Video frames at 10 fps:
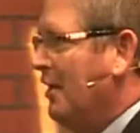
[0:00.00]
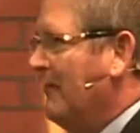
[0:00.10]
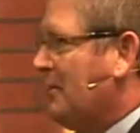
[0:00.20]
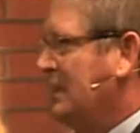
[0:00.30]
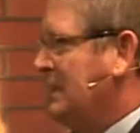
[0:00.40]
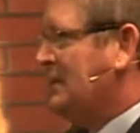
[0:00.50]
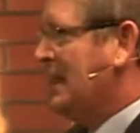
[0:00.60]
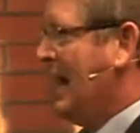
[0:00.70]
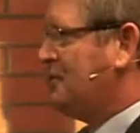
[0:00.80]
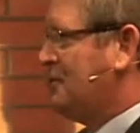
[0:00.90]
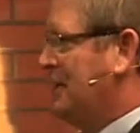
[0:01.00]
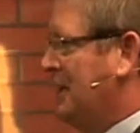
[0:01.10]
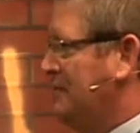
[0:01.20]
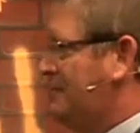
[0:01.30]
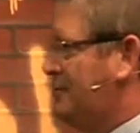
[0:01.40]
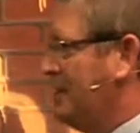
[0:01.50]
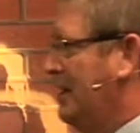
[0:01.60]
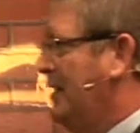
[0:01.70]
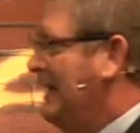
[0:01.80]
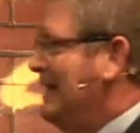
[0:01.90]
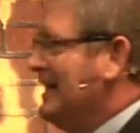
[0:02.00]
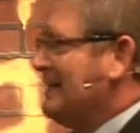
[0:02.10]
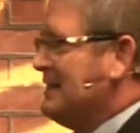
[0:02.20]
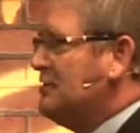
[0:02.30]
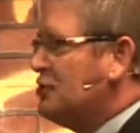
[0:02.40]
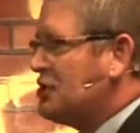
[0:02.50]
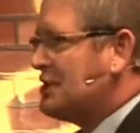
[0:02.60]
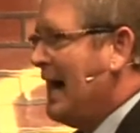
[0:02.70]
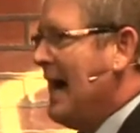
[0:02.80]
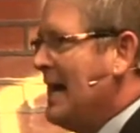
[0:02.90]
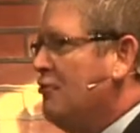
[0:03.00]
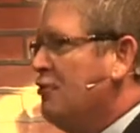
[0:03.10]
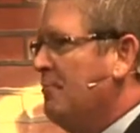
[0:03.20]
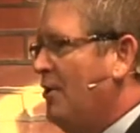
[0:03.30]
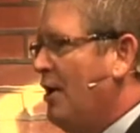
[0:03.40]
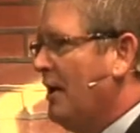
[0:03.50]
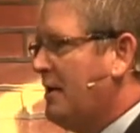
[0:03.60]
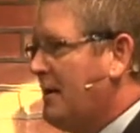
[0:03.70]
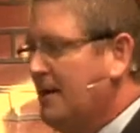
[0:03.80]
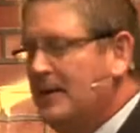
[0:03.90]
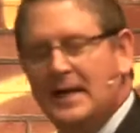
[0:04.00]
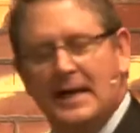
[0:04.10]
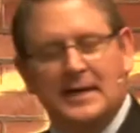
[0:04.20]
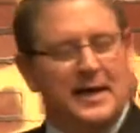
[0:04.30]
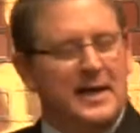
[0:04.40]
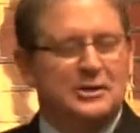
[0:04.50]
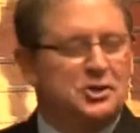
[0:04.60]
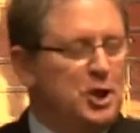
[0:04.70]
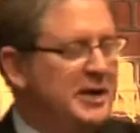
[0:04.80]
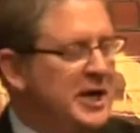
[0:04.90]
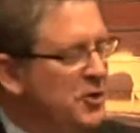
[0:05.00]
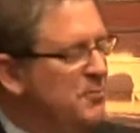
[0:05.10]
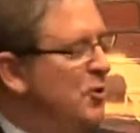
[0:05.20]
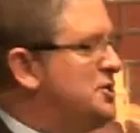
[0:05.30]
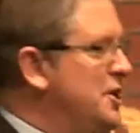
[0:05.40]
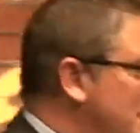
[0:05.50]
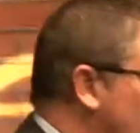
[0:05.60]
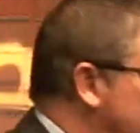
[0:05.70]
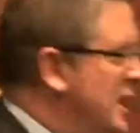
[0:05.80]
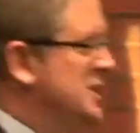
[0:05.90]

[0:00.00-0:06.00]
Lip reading: of Ecclesiastes? He doesn't sign the book. In so many other books in the Old